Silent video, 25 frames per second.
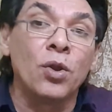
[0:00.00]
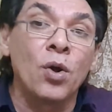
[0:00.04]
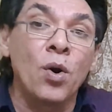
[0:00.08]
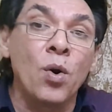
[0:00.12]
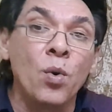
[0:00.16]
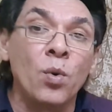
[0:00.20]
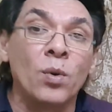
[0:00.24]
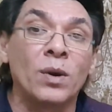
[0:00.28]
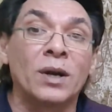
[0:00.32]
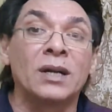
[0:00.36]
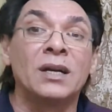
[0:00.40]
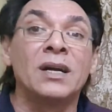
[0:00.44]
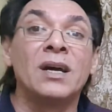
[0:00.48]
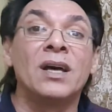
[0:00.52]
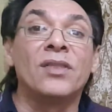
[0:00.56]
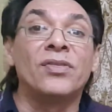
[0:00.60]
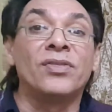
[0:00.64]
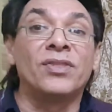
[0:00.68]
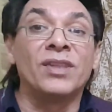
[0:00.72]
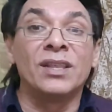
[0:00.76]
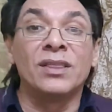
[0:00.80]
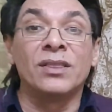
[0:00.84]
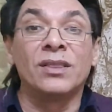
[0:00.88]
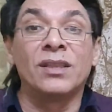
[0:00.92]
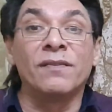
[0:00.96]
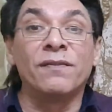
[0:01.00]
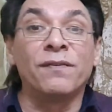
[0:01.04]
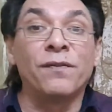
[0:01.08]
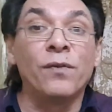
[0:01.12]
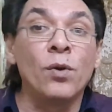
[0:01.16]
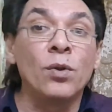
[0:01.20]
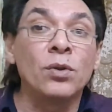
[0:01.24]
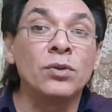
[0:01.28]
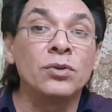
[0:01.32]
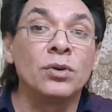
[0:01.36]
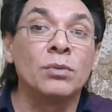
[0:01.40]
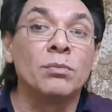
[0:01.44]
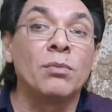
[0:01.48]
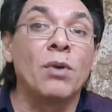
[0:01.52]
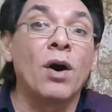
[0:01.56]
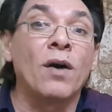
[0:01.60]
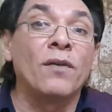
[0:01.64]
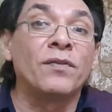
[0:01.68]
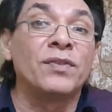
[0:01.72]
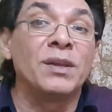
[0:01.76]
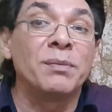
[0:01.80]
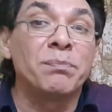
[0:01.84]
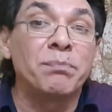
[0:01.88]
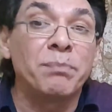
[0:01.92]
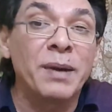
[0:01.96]
lower than the volume
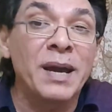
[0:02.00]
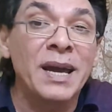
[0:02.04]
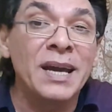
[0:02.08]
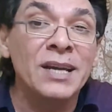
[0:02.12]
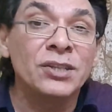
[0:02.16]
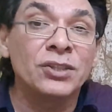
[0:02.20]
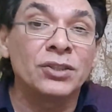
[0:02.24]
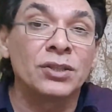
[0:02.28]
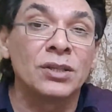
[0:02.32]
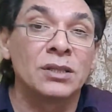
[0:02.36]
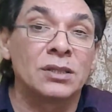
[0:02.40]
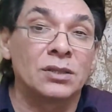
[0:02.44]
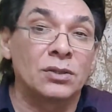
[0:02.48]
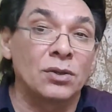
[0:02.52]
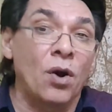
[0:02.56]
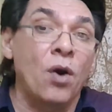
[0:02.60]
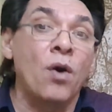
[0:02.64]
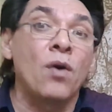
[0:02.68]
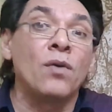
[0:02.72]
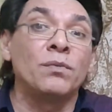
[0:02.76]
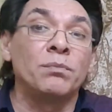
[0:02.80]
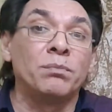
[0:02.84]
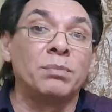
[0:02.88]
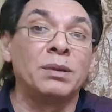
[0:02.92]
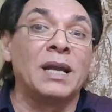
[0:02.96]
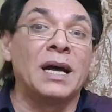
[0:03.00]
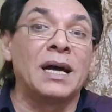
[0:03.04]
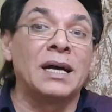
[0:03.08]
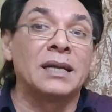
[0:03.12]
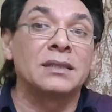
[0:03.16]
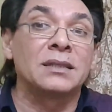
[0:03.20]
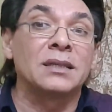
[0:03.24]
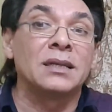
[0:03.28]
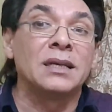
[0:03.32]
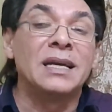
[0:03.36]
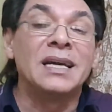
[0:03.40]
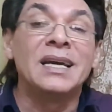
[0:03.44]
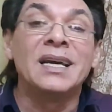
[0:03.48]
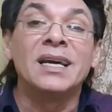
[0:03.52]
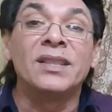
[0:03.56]
of the patient's own blood,